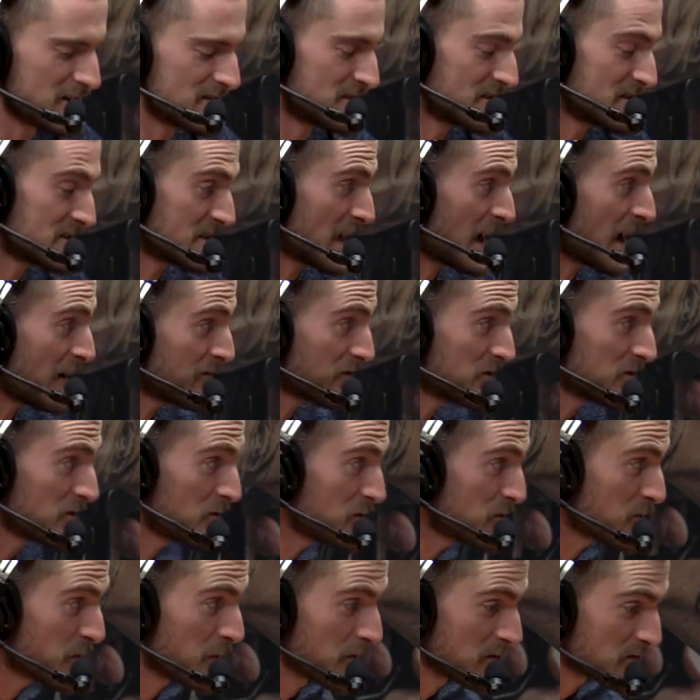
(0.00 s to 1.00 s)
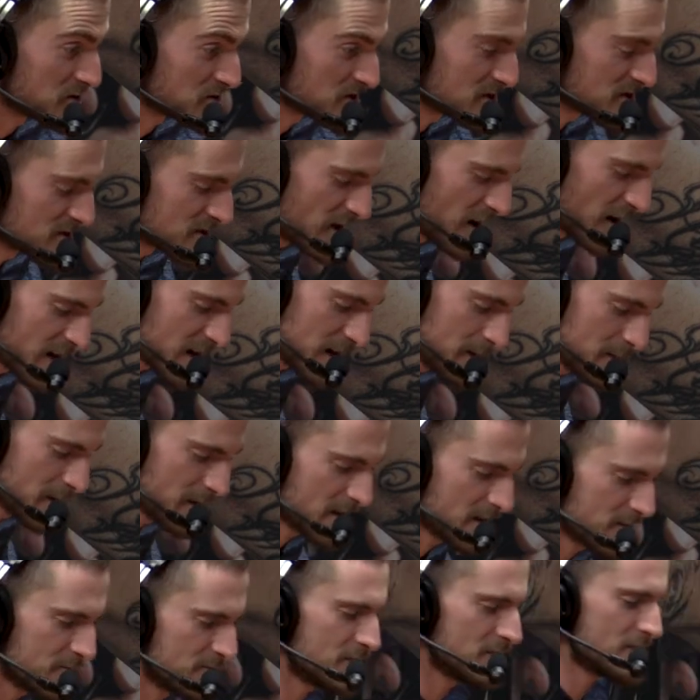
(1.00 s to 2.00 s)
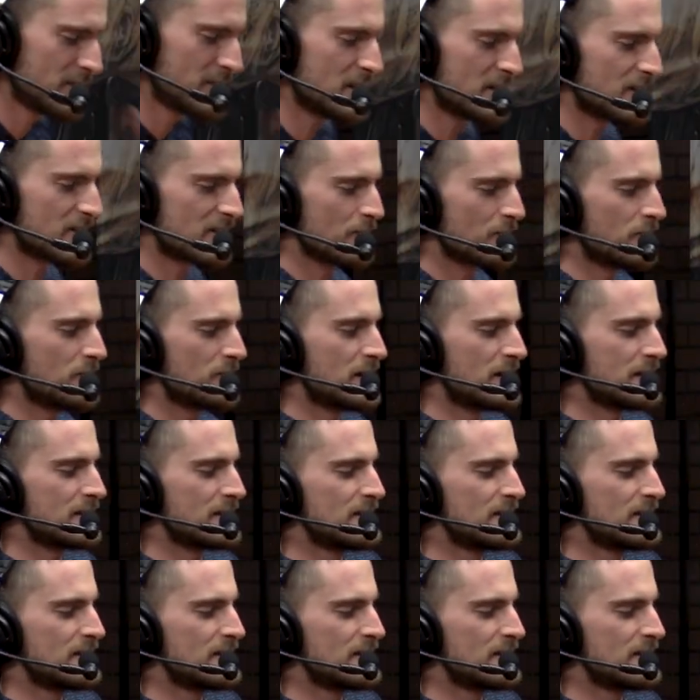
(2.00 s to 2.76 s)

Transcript: Uh, does it have to do with what we were just talking about? I feel like, or what?